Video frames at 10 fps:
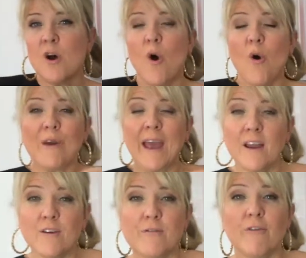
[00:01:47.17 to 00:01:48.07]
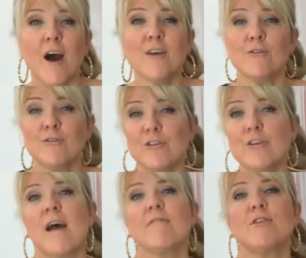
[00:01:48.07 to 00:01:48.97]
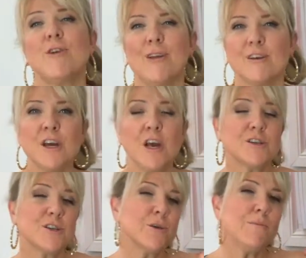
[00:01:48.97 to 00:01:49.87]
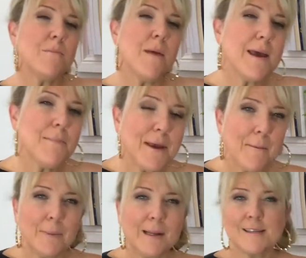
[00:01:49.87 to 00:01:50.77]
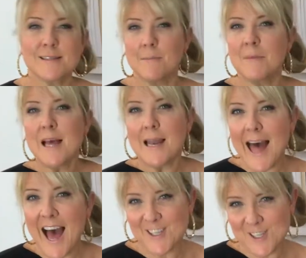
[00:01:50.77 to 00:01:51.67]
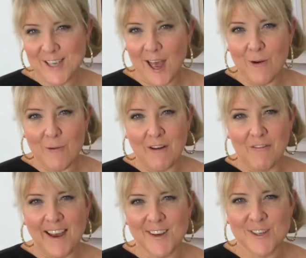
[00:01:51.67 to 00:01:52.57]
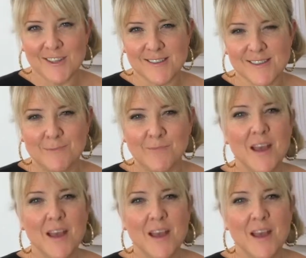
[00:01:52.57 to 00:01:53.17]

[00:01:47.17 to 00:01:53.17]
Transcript: or can you find or do you have the knowledge to maybe complete some larger scale renovations?